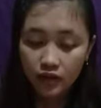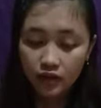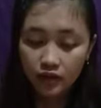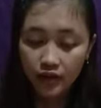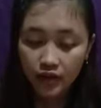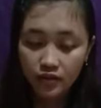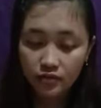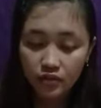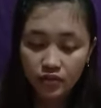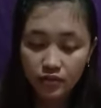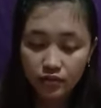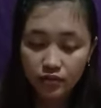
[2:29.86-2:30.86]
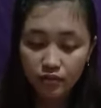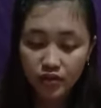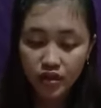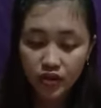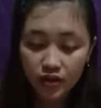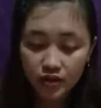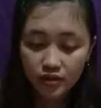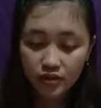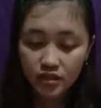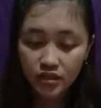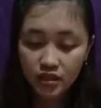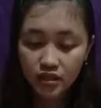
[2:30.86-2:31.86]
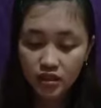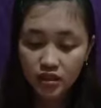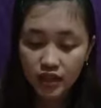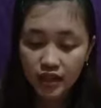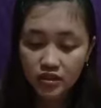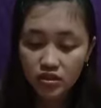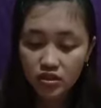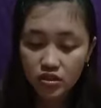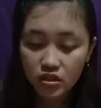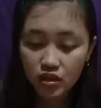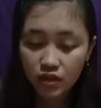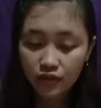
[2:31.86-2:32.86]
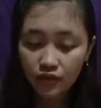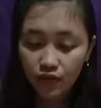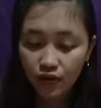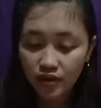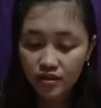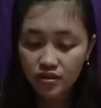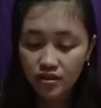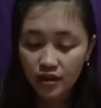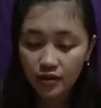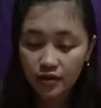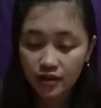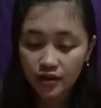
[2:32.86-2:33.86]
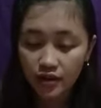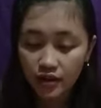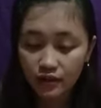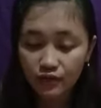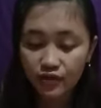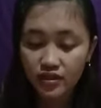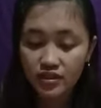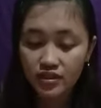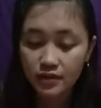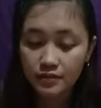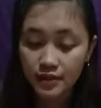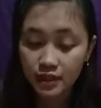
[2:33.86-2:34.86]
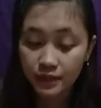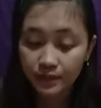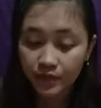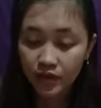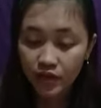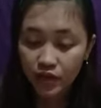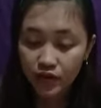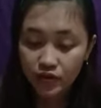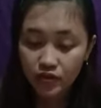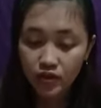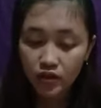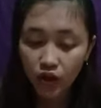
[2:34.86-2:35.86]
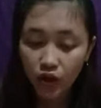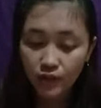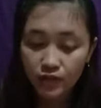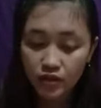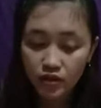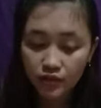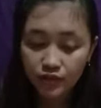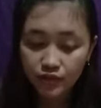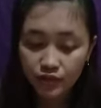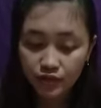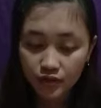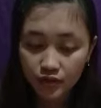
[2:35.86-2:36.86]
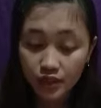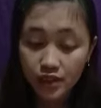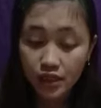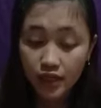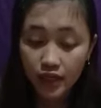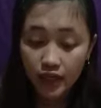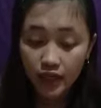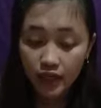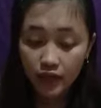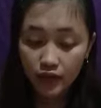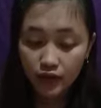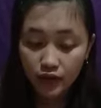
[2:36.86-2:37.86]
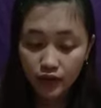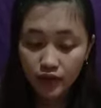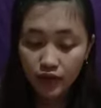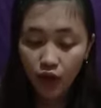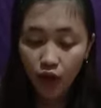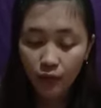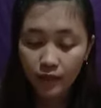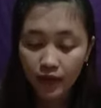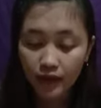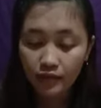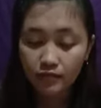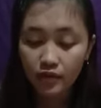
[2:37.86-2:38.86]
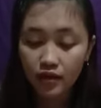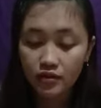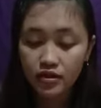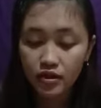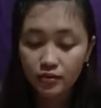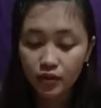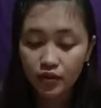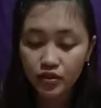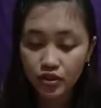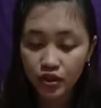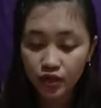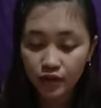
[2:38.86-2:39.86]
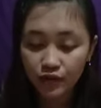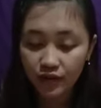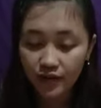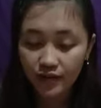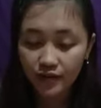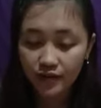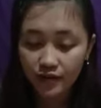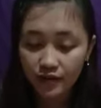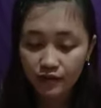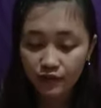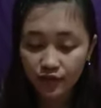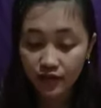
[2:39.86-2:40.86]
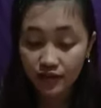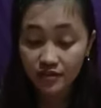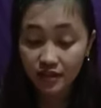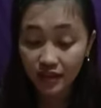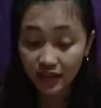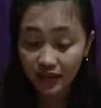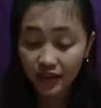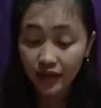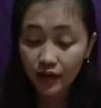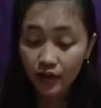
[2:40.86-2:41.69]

get beyond the nets for investment. Users of the fund include home and motor vehicle